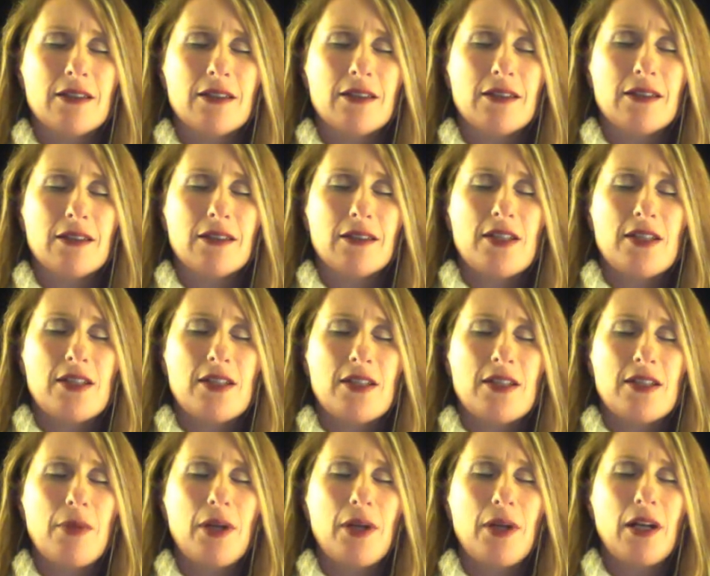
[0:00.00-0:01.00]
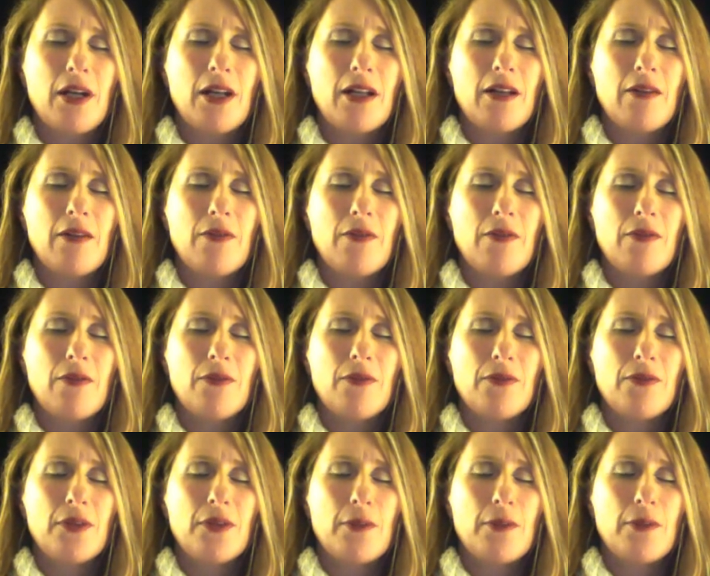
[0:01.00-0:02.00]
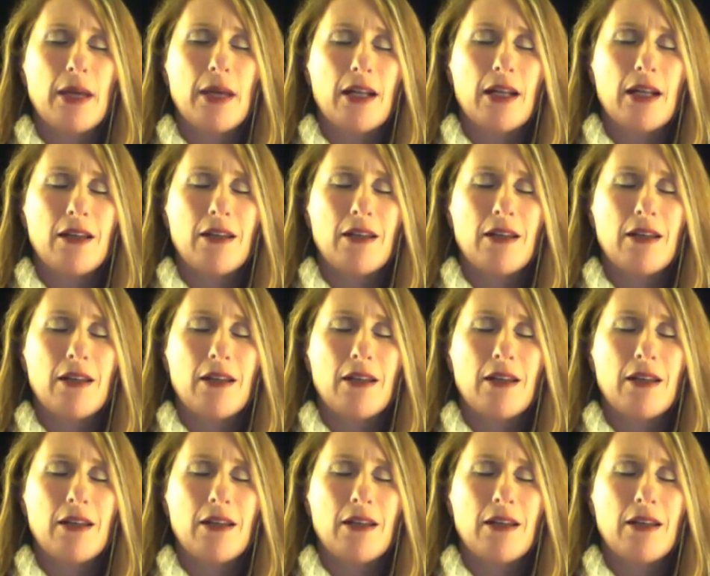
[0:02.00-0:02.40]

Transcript: The simpler, the better.